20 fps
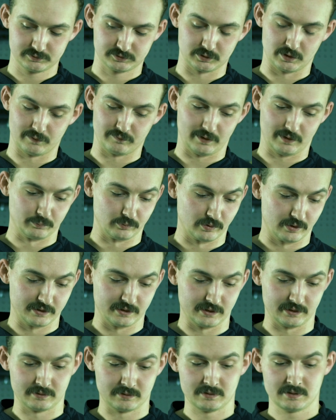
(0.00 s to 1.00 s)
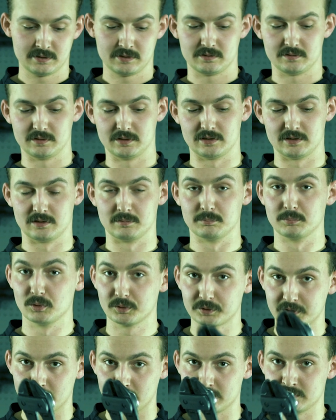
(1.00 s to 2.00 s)
So if I'm running, you know,
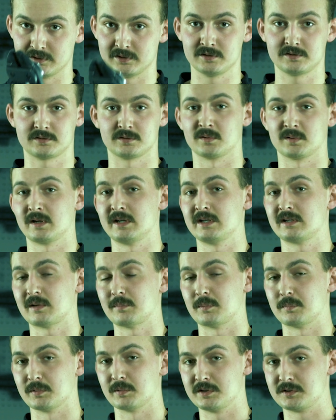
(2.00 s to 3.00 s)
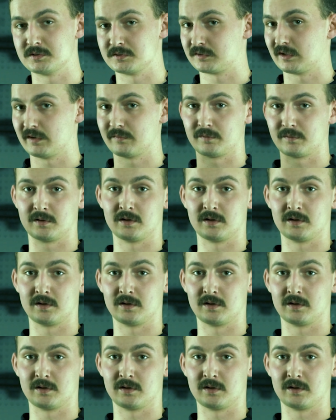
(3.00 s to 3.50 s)
bolt cutters or any type of breacher stuff,